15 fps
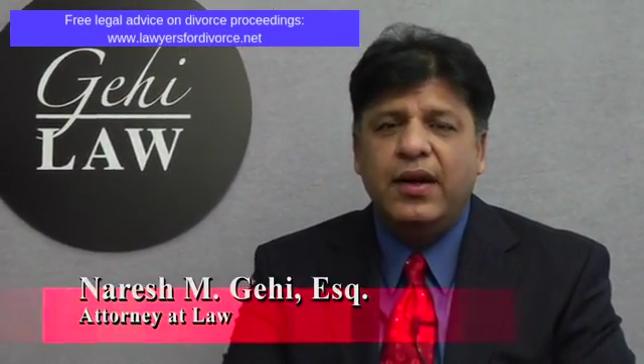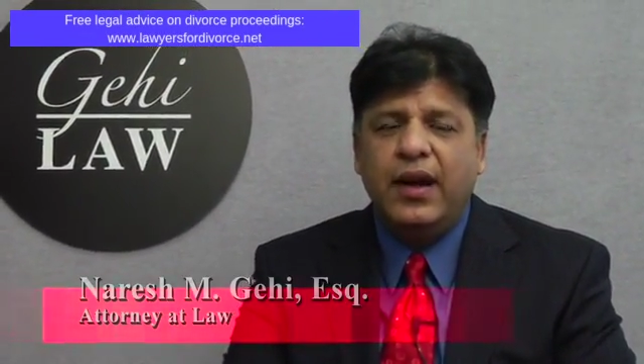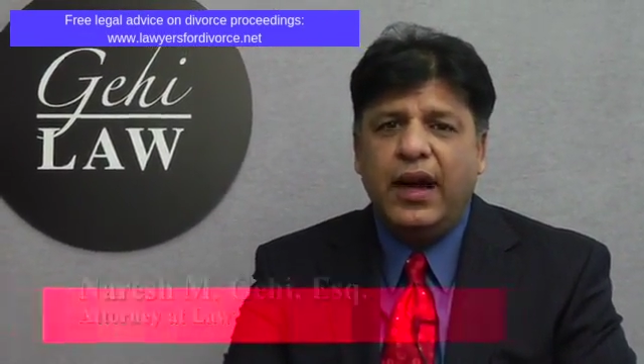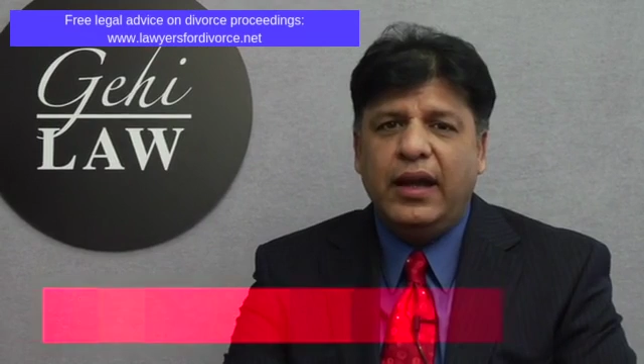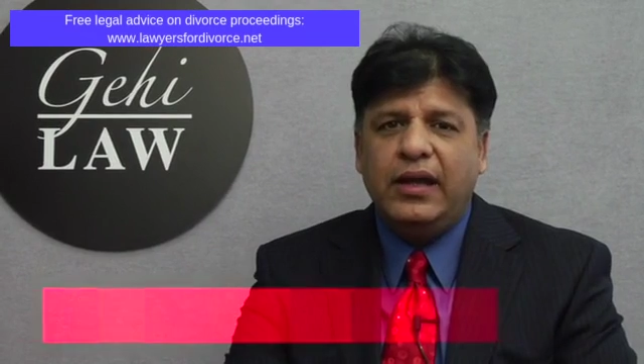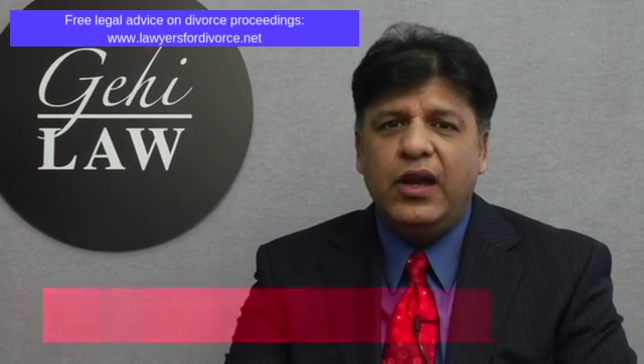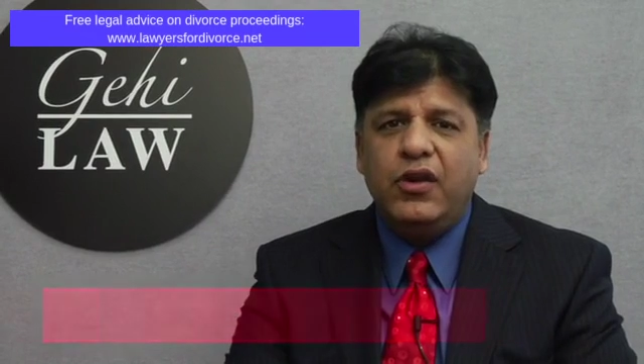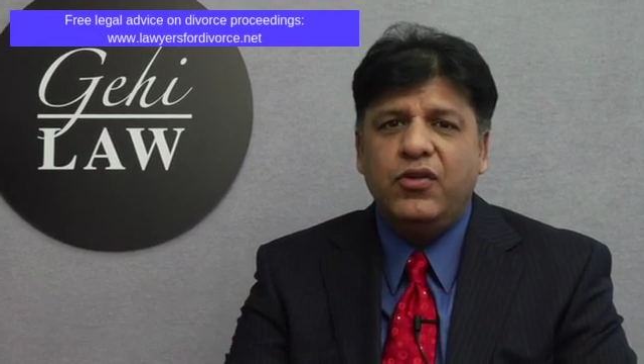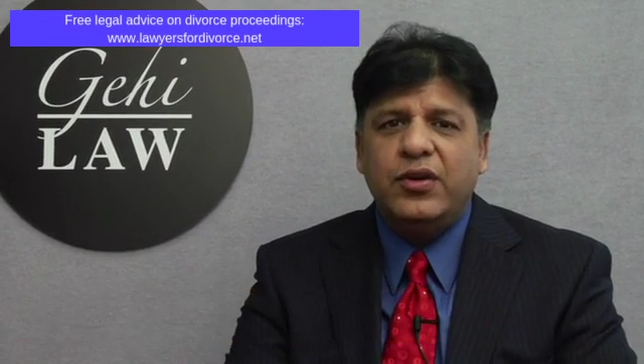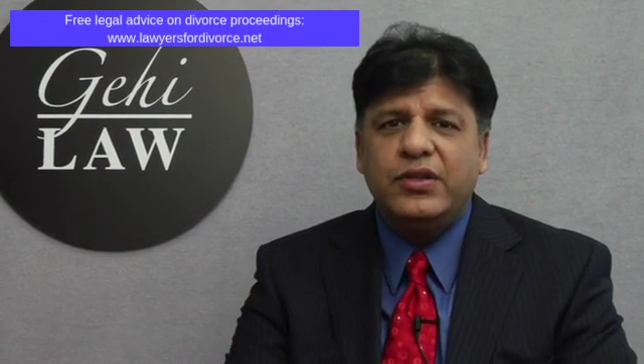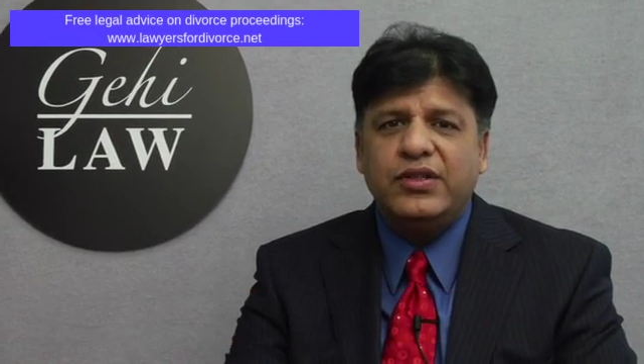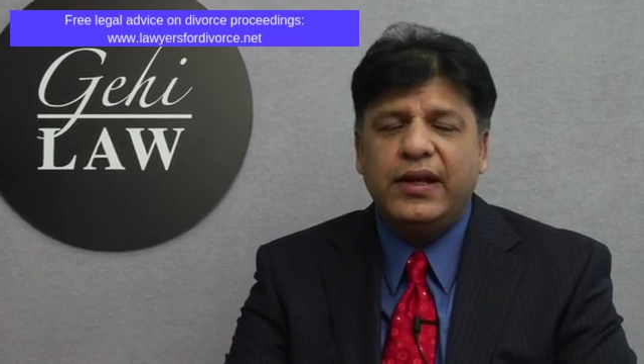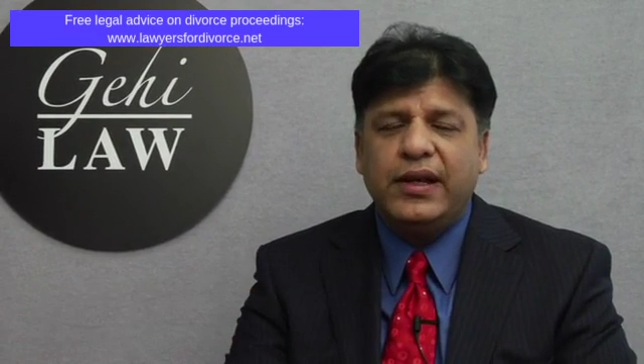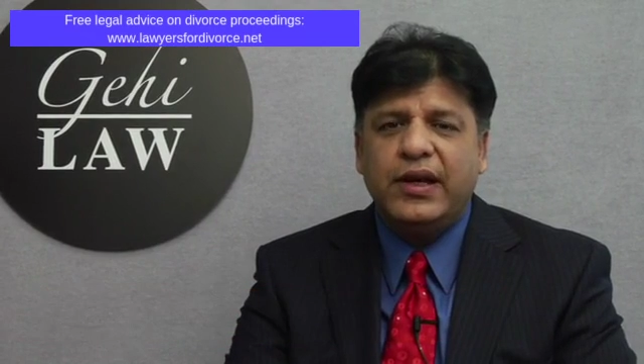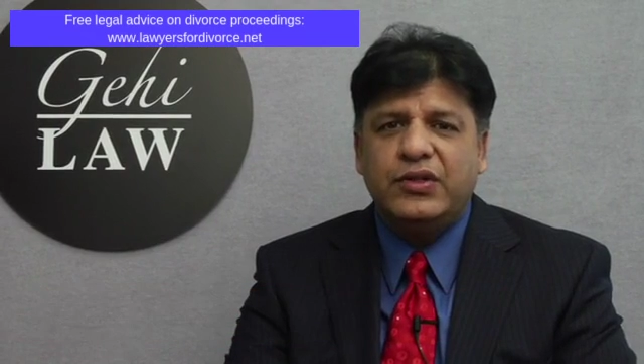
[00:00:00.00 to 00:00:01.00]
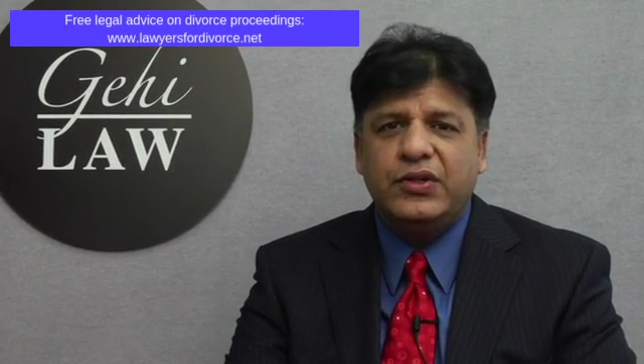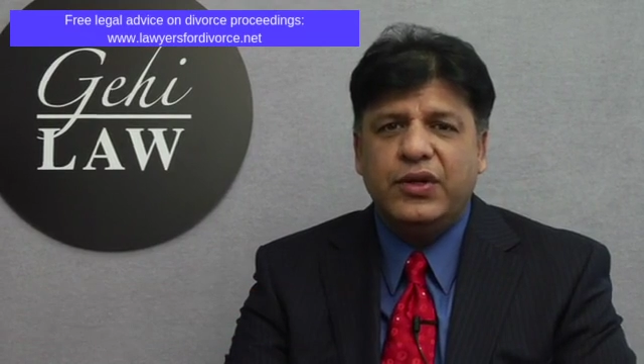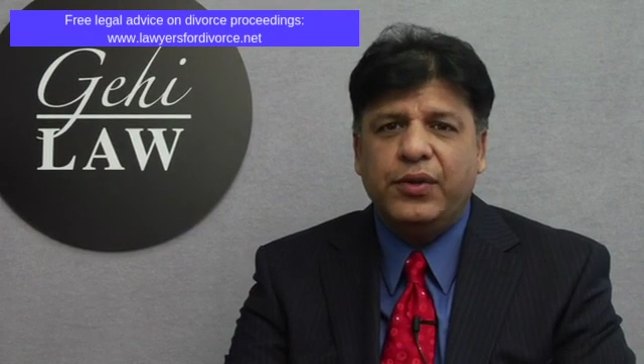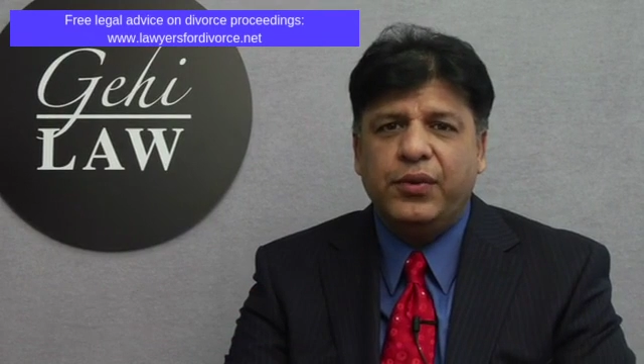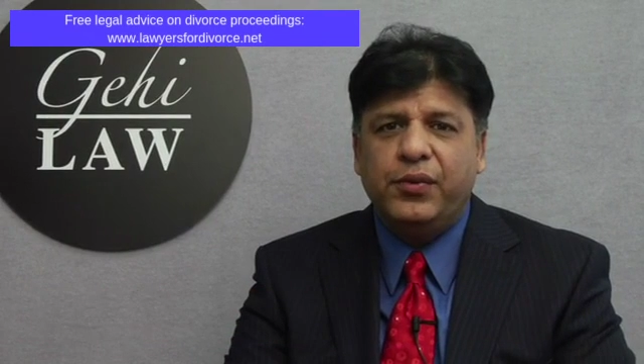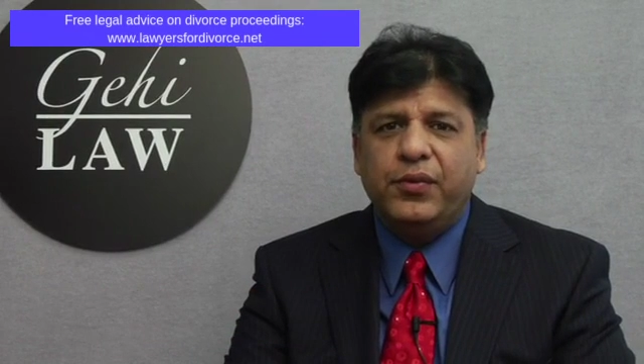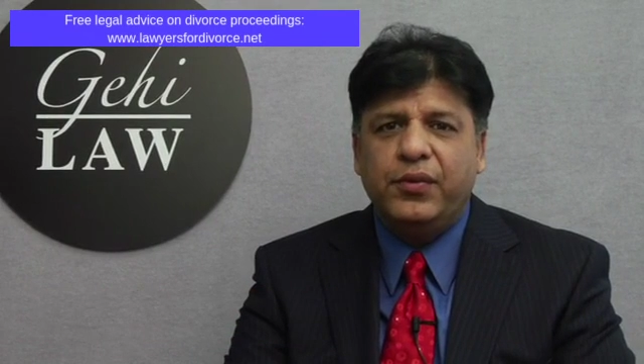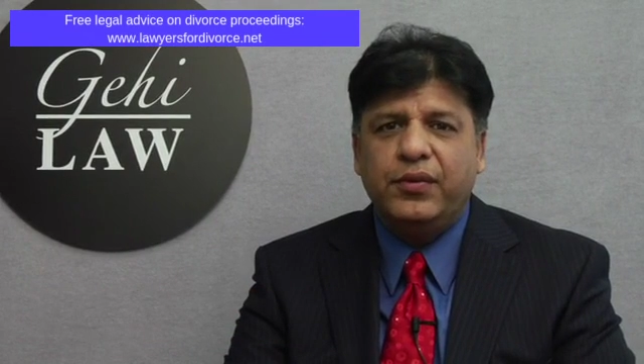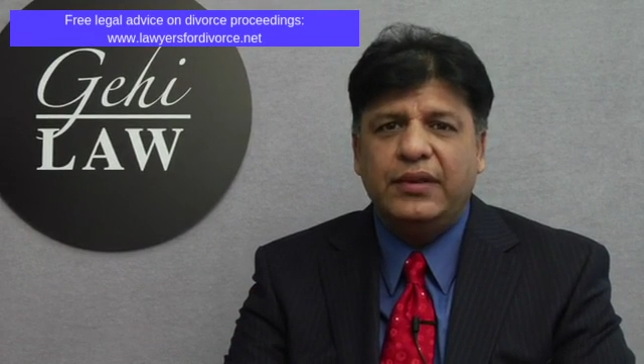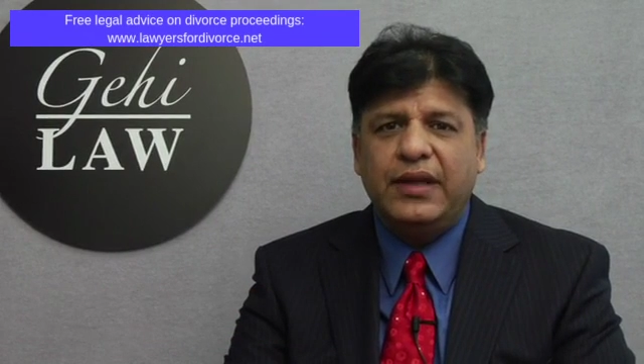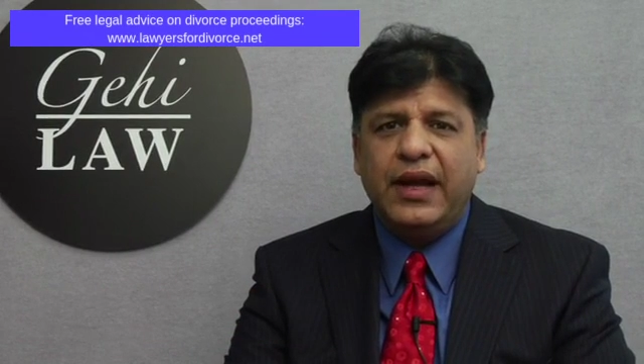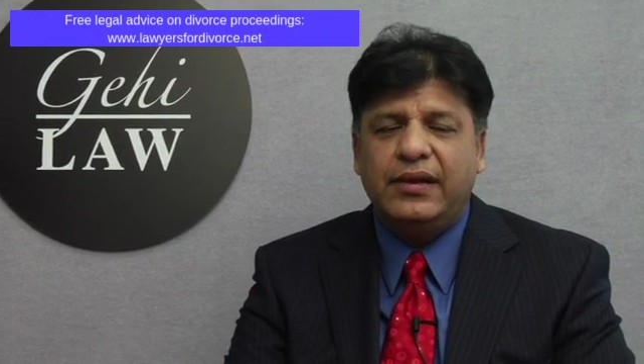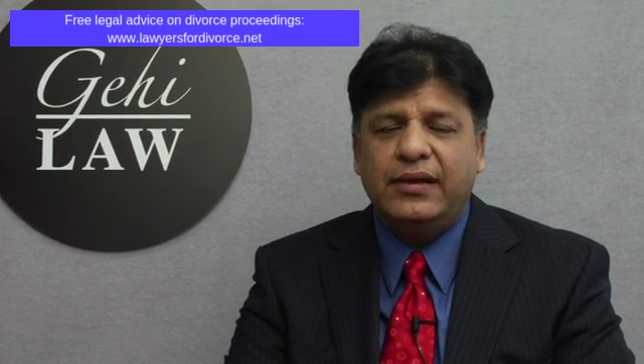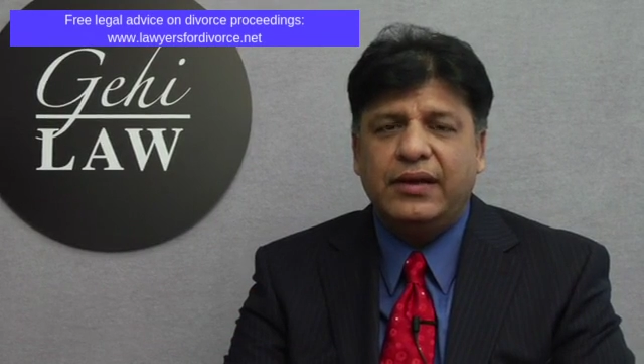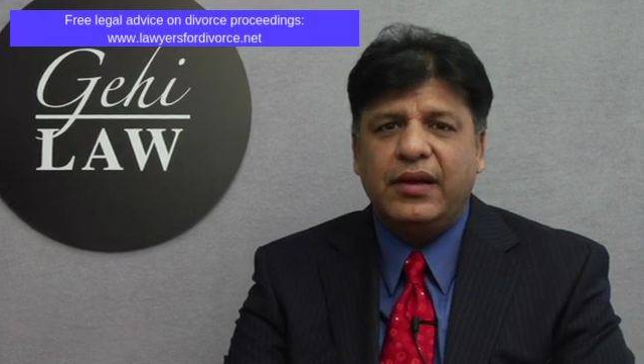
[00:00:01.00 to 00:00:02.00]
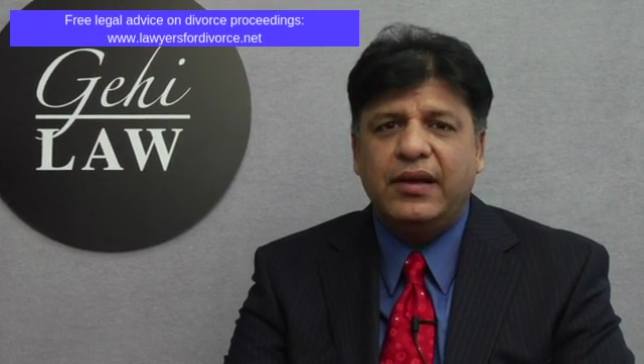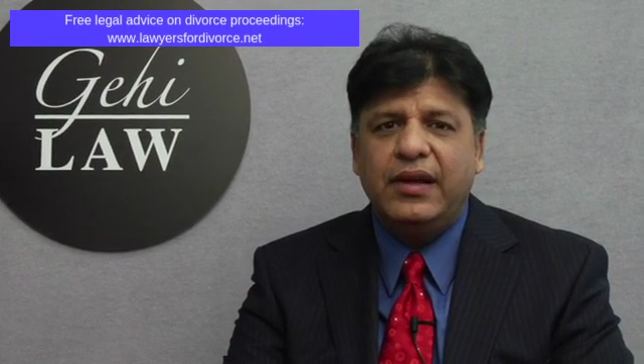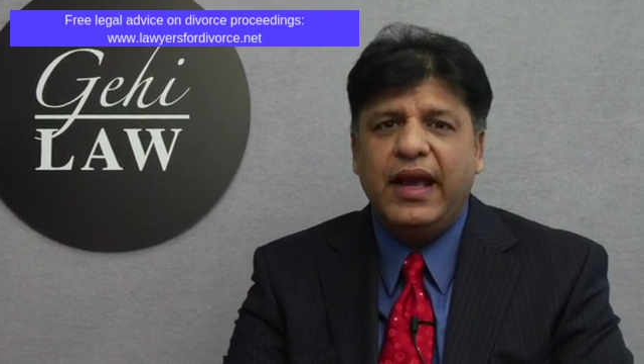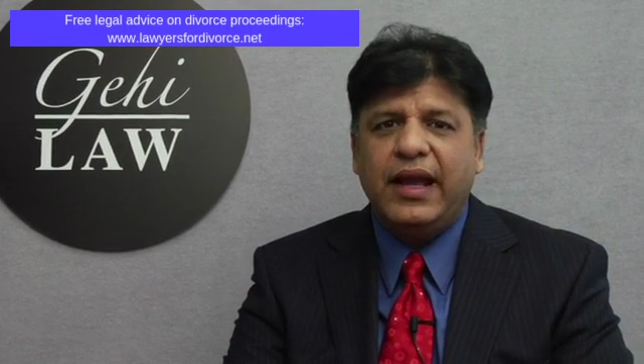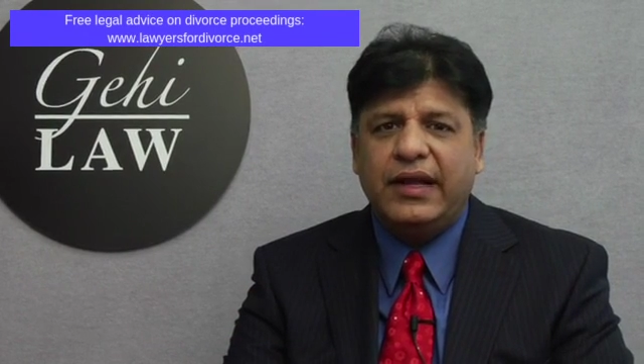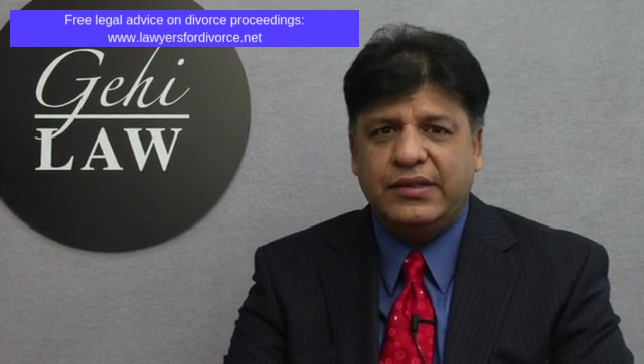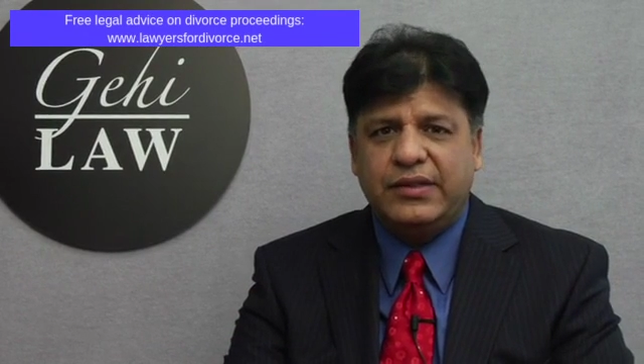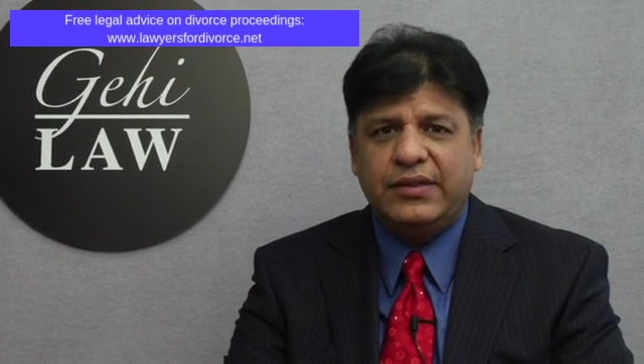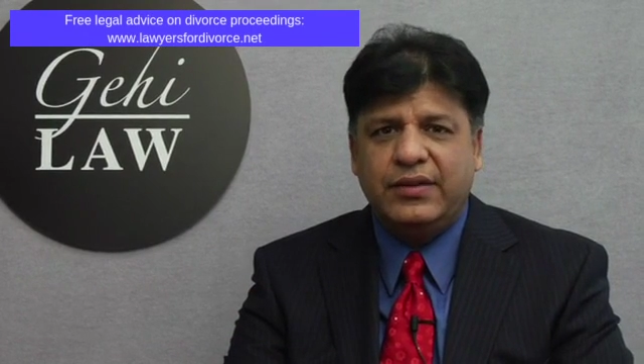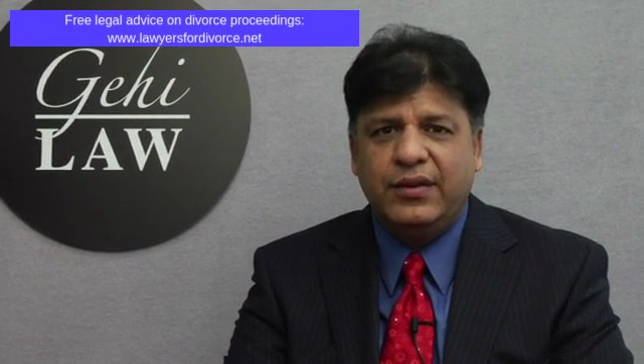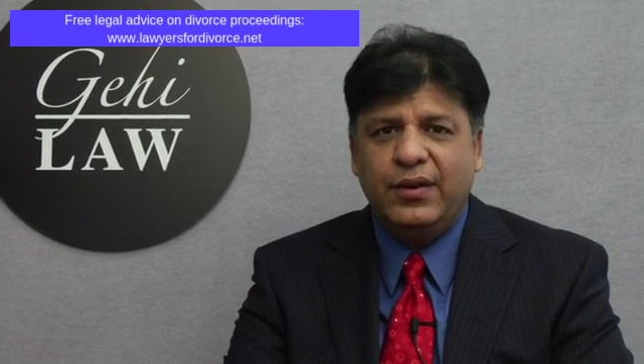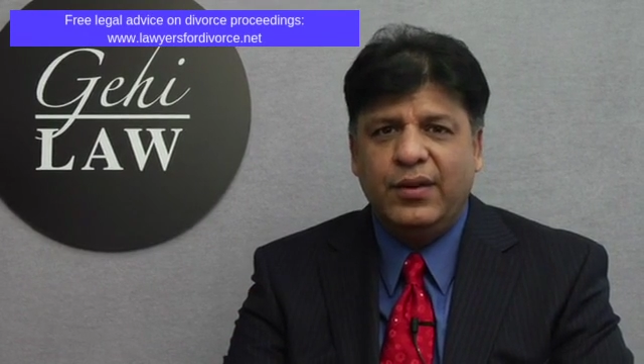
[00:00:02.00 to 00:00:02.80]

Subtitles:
an interesting issue that connects